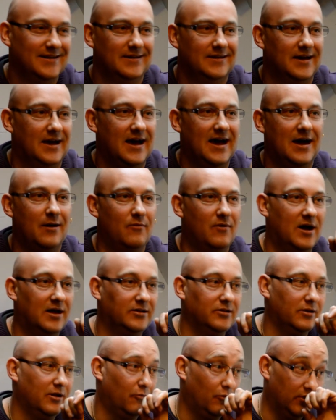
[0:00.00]
I
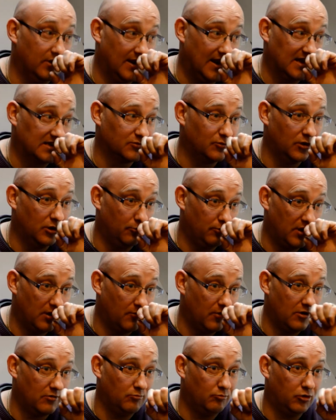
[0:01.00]
don't know what the next one will be
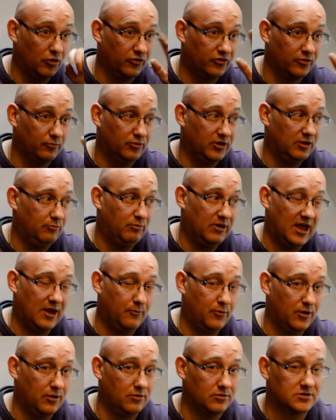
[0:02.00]
about. Possibly
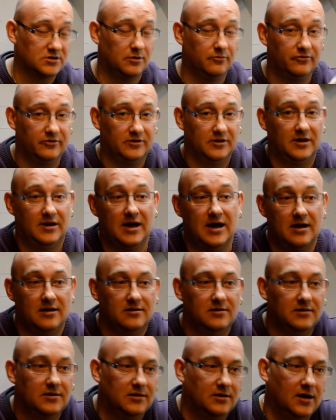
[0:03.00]
paper or something like that.
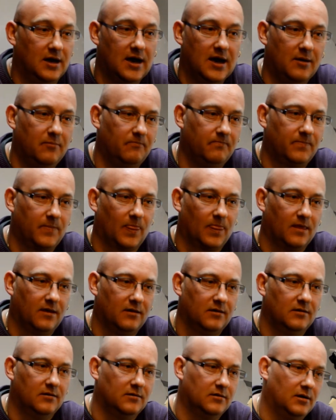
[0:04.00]

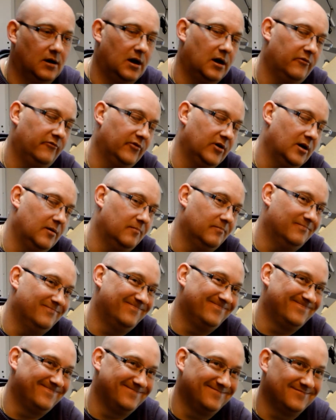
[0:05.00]
I've
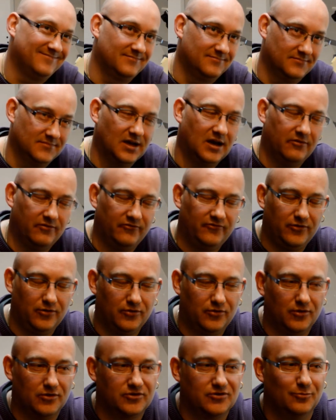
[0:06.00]
a few
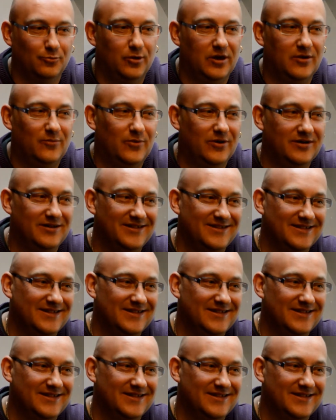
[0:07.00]
thoughts on paper.